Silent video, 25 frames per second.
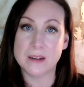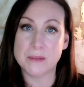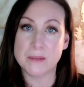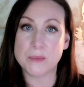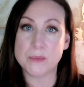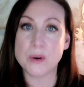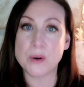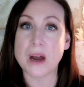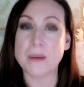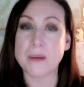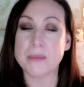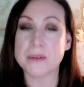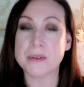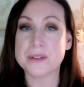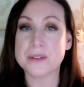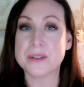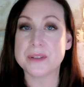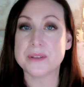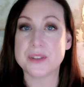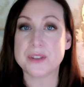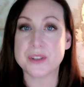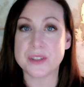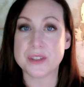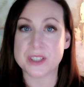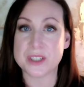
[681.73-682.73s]
proper
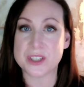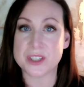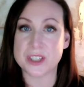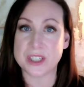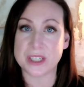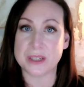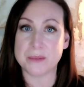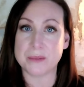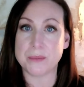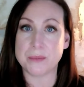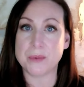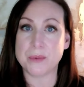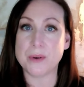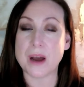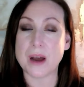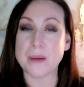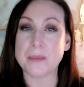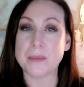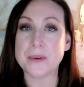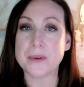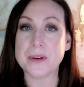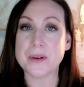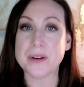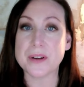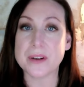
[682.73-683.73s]
nutrition,
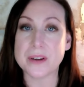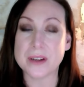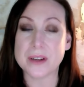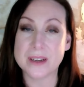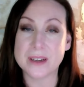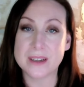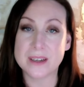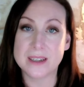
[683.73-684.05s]
proper